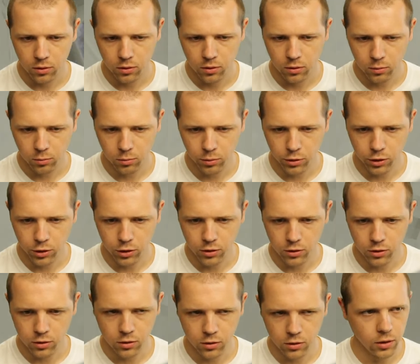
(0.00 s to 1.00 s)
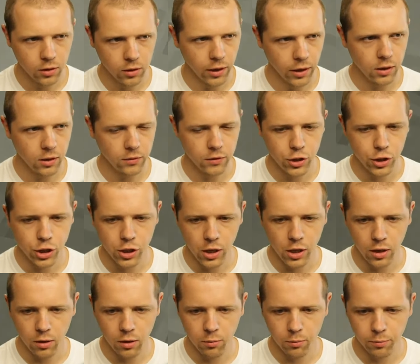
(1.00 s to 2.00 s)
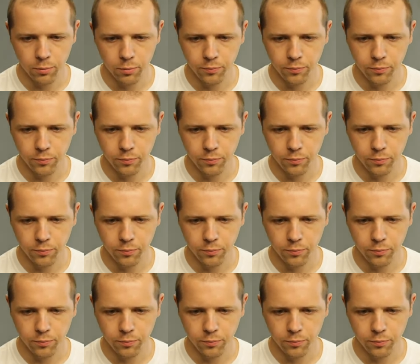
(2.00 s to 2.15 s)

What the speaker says: which is kind of a shame.